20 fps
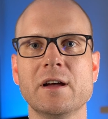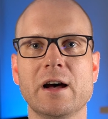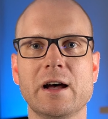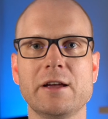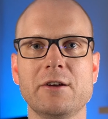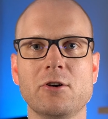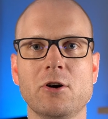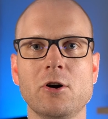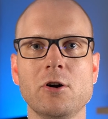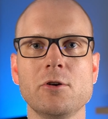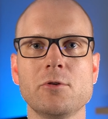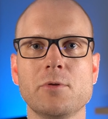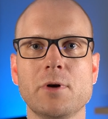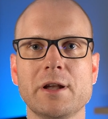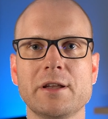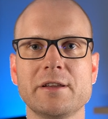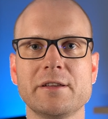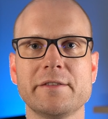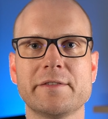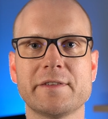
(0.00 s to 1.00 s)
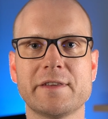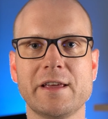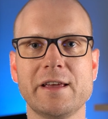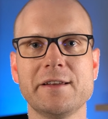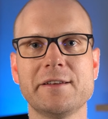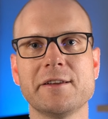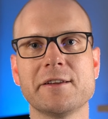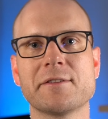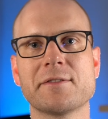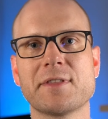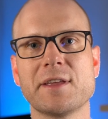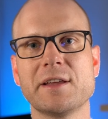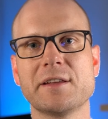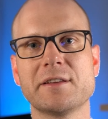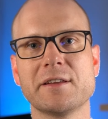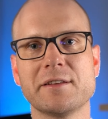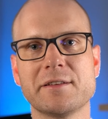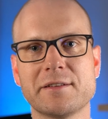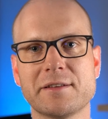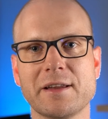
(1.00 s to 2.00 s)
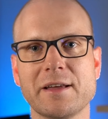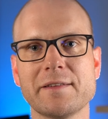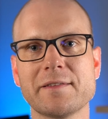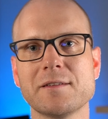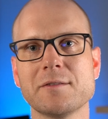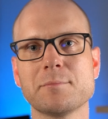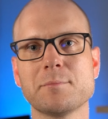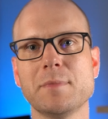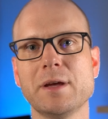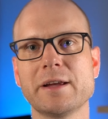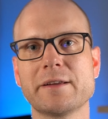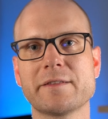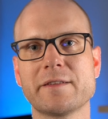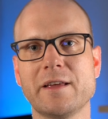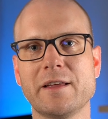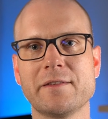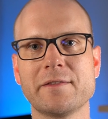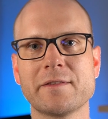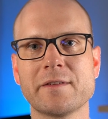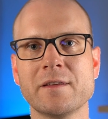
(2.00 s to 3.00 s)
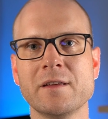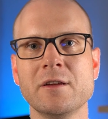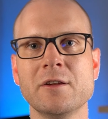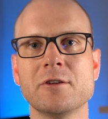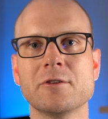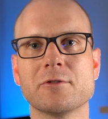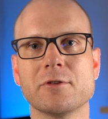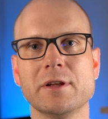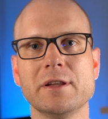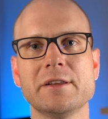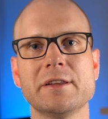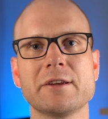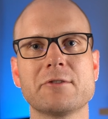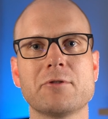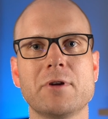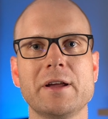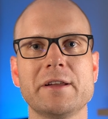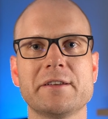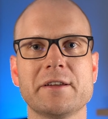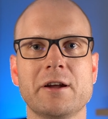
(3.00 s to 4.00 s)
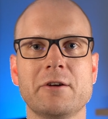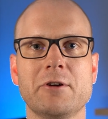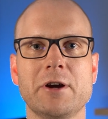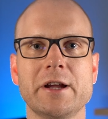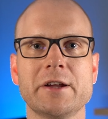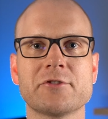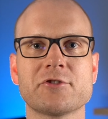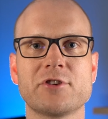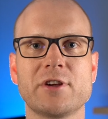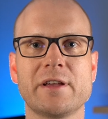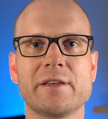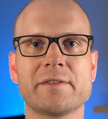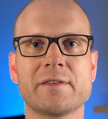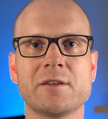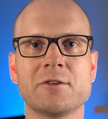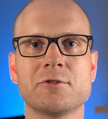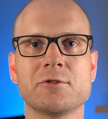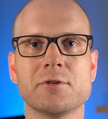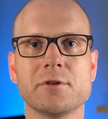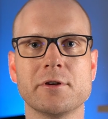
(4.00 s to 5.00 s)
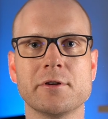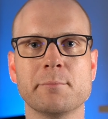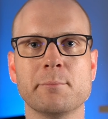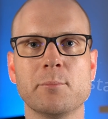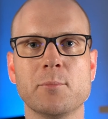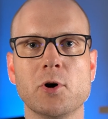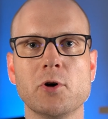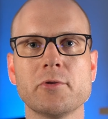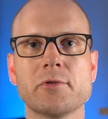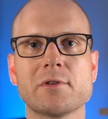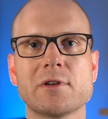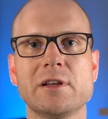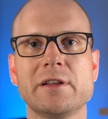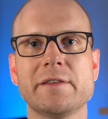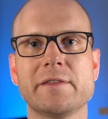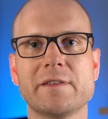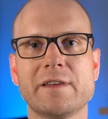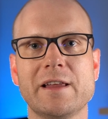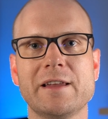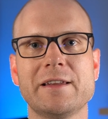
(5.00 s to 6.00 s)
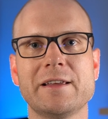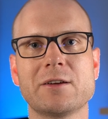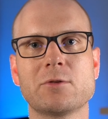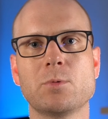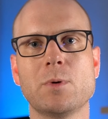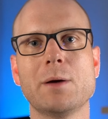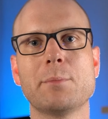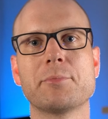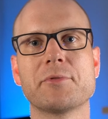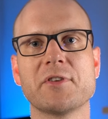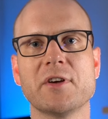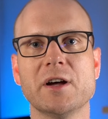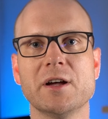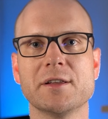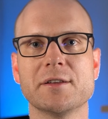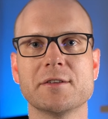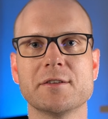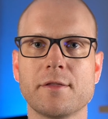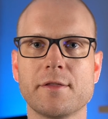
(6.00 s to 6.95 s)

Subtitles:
I already stated that it doesn't make sense to integrate RxJS into a mostly static website.